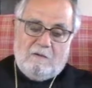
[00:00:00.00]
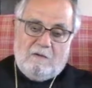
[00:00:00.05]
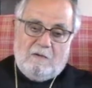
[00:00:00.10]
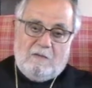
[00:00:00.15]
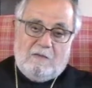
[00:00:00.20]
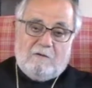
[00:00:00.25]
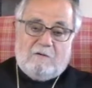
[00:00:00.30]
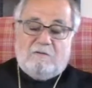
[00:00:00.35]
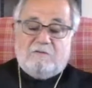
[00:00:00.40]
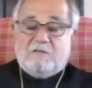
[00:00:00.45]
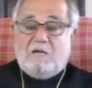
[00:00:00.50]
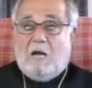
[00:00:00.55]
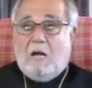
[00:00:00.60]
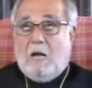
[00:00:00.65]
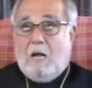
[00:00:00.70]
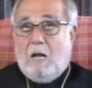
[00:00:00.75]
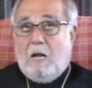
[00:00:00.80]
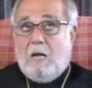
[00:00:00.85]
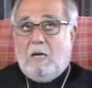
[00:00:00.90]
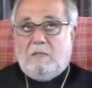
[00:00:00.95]
And it goes
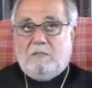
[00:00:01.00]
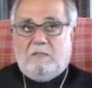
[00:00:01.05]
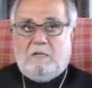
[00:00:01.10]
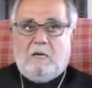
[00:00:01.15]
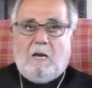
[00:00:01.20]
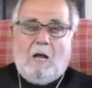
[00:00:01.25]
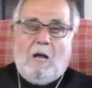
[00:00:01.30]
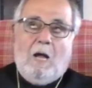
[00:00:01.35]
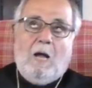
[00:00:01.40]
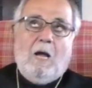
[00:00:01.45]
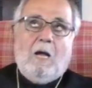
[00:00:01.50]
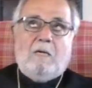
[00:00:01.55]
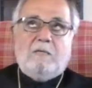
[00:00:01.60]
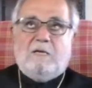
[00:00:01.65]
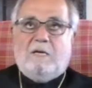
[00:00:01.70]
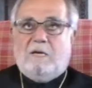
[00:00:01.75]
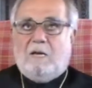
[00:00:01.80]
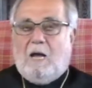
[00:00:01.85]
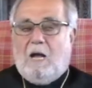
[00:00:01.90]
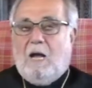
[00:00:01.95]
on and
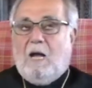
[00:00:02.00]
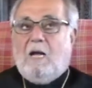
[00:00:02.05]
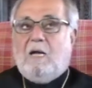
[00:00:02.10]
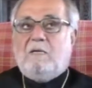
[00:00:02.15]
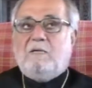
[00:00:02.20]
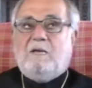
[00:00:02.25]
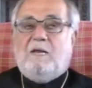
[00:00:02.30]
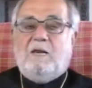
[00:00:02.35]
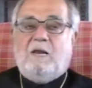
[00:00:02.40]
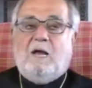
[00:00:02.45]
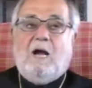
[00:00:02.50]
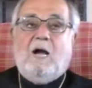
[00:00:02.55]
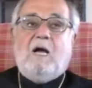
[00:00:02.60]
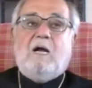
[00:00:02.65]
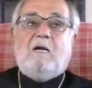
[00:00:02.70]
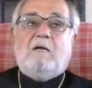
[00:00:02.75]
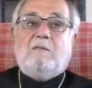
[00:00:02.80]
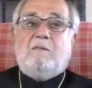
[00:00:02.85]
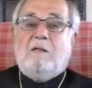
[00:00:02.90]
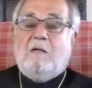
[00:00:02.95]
on and on and
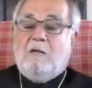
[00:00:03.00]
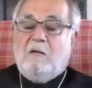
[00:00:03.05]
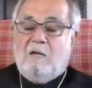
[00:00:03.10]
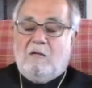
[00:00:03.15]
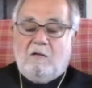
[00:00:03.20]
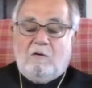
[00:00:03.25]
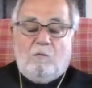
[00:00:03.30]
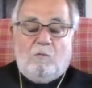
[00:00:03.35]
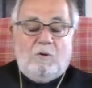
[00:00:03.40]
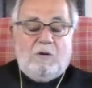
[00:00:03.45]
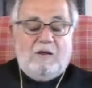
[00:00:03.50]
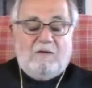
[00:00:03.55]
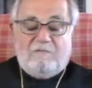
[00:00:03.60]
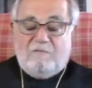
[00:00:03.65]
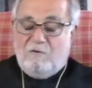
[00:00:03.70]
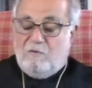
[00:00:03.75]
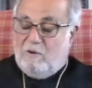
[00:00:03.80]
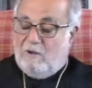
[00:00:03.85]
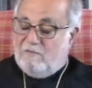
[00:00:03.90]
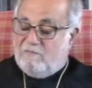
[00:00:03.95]
on. Whenever
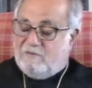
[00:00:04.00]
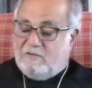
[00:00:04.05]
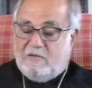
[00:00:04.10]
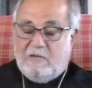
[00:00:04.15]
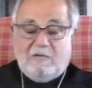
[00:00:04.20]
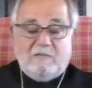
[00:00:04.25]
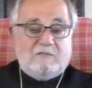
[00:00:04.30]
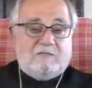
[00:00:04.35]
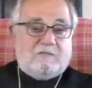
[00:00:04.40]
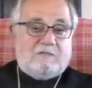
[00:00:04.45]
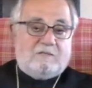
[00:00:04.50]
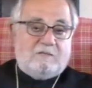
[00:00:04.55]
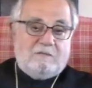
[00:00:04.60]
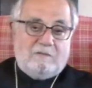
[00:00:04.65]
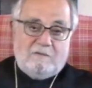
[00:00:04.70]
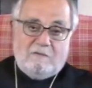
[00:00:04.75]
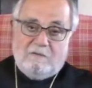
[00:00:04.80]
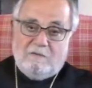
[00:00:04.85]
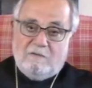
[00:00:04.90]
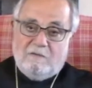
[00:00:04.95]
you have
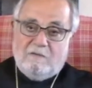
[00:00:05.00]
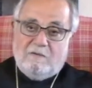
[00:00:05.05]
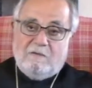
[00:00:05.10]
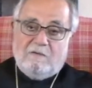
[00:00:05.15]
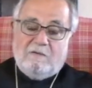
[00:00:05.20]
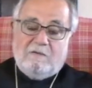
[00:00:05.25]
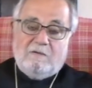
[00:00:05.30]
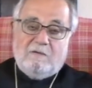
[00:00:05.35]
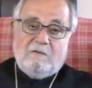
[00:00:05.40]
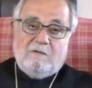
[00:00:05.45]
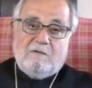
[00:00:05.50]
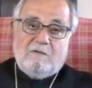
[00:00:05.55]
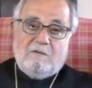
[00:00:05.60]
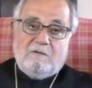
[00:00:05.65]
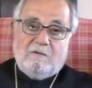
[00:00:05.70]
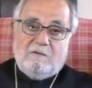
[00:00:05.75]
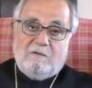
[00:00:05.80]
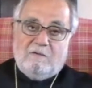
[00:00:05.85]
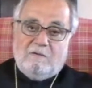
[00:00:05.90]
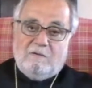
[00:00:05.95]
kids
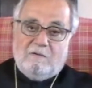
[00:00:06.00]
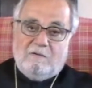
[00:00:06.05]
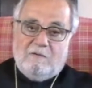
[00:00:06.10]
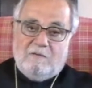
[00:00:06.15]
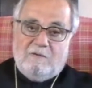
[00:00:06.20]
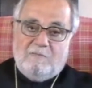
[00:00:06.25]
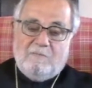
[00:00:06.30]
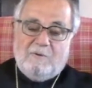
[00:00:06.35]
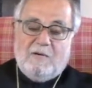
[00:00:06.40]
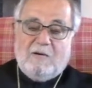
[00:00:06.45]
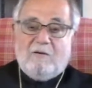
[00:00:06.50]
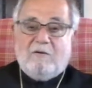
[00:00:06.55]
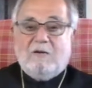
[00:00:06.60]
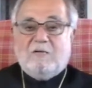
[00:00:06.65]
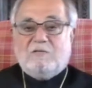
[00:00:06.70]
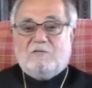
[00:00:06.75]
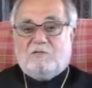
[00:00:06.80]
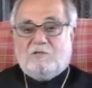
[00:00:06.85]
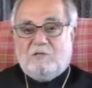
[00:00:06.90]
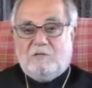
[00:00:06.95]
in a
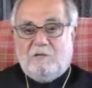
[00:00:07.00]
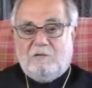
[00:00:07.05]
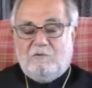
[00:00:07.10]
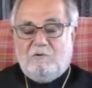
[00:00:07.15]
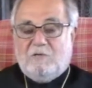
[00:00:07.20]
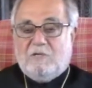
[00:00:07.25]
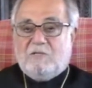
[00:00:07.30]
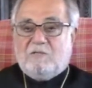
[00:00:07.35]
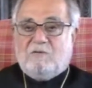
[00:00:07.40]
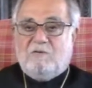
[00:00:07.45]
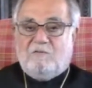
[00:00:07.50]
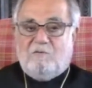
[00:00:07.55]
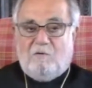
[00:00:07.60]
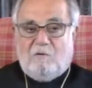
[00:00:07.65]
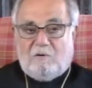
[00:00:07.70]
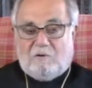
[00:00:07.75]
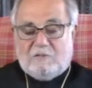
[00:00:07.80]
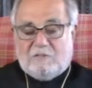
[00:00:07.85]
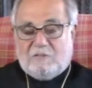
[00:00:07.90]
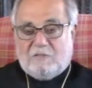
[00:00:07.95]
marriage and you get
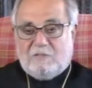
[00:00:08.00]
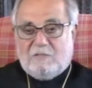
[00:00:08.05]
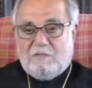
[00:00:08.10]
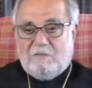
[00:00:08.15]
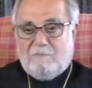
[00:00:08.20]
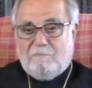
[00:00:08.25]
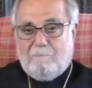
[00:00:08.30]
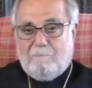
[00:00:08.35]
divorced,